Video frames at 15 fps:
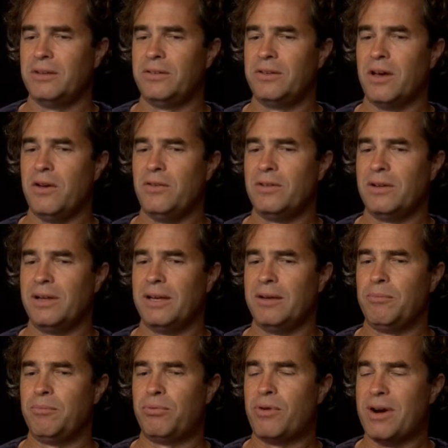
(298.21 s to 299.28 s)
totally
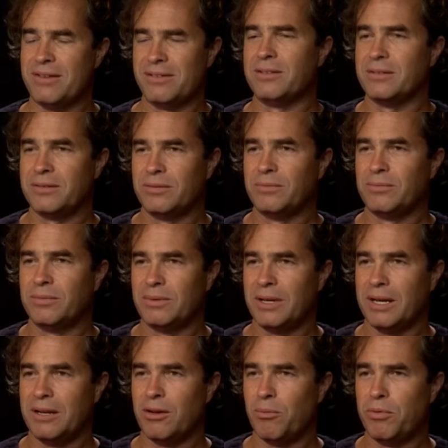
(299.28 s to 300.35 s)
present
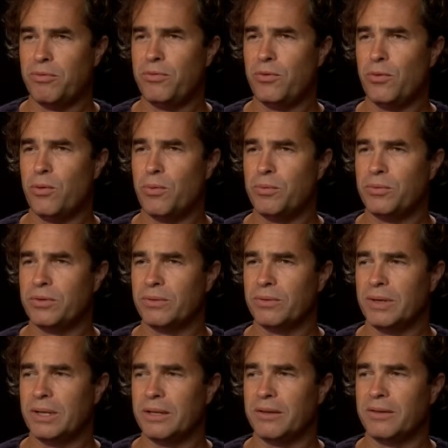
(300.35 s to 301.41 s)
and not performed.
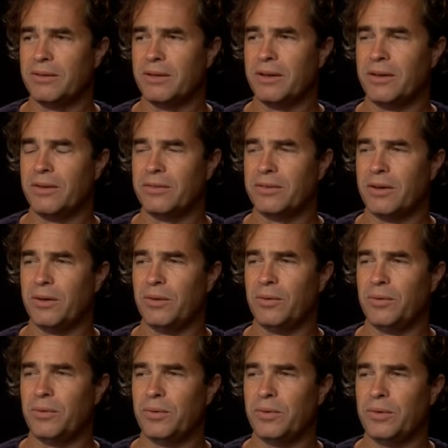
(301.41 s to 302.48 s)
And so
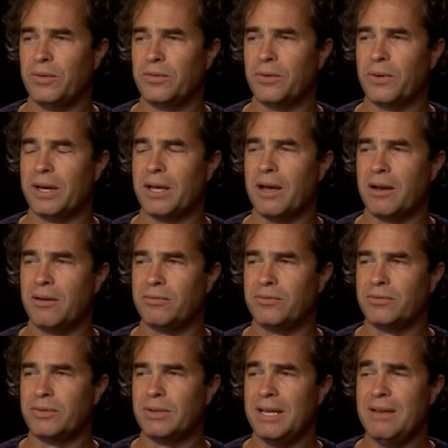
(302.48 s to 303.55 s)
So I kind
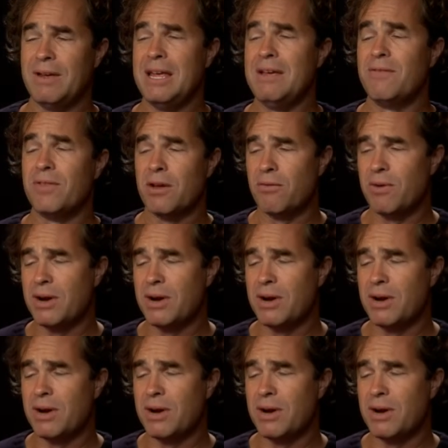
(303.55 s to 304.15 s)
of, even though